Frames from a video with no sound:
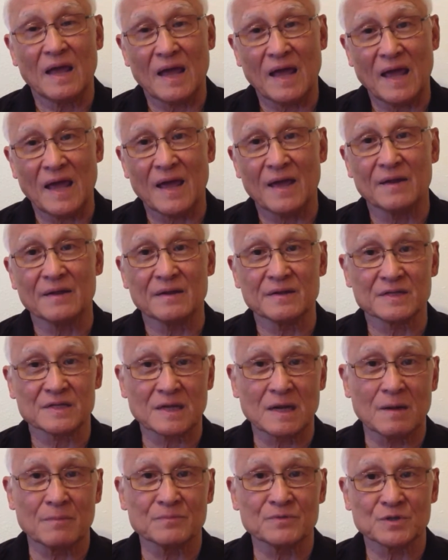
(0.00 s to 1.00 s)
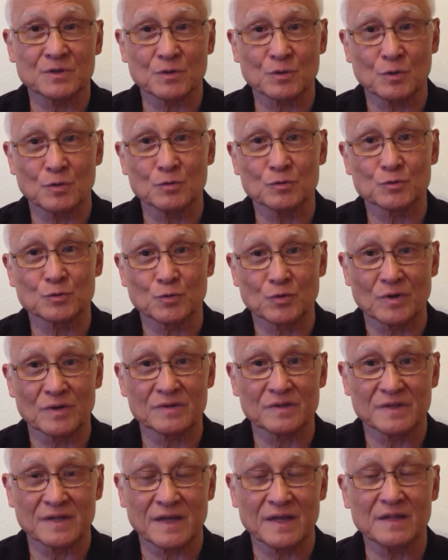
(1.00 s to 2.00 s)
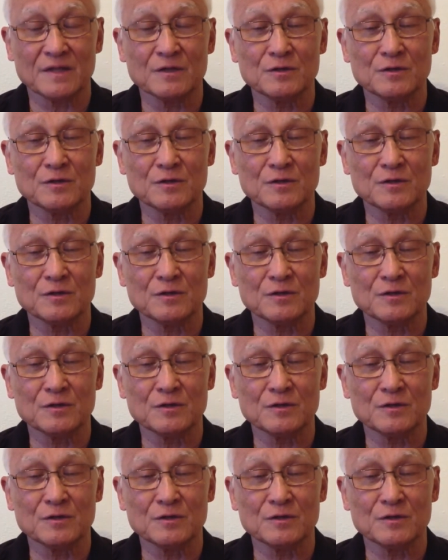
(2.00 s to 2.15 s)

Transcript: and it comes and goes throughout the day,